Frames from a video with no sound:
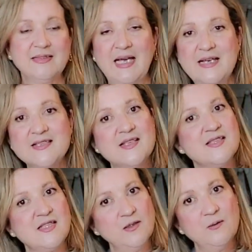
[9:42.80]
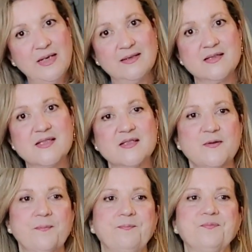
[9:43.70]
lines and silhouettes.
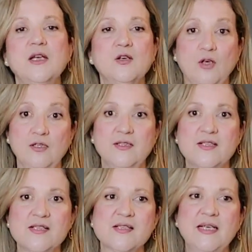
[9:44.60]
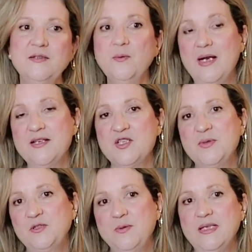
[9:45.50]
Colors can range
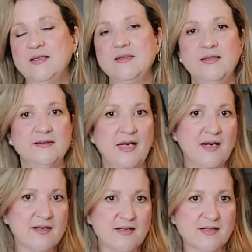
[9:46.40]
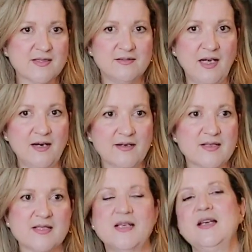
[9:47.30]
between the darkest
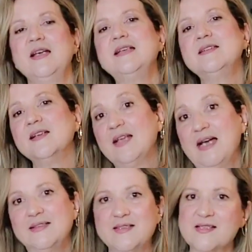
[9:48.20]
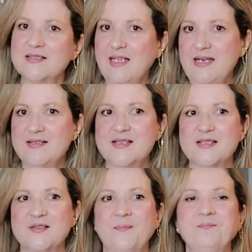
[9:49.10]
darks and the lightest
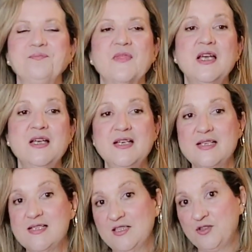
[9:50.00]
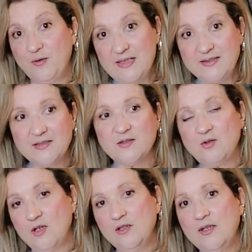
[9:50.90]
lights. Saturated
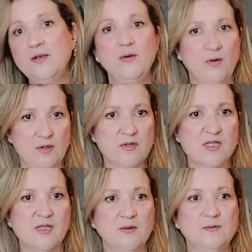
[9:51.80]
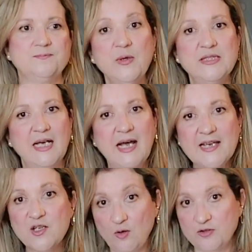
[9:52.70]
color also, with
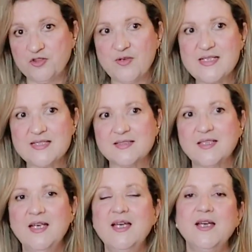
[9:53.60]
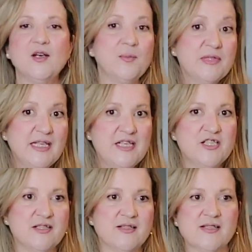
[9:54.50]
high contrast
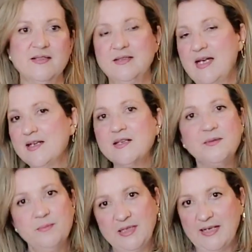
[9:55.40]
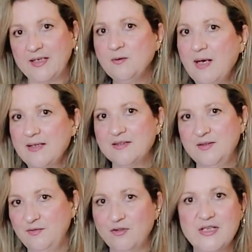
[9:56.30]
combinations like black and white,
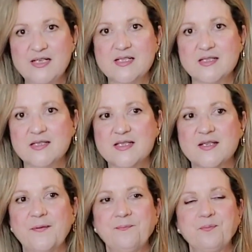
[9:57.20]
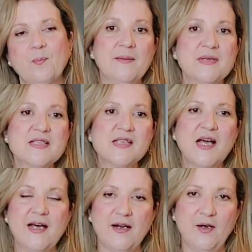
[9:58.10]
for instance. Garments
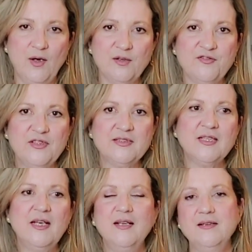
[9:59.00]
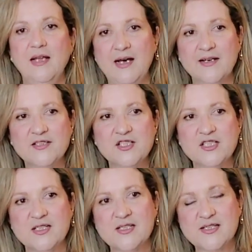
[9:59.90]
are often
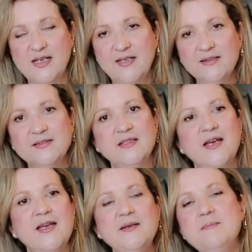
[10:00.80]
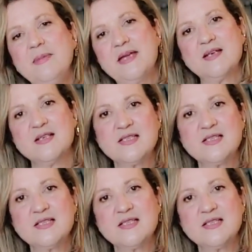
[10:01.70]
large, scaled, and make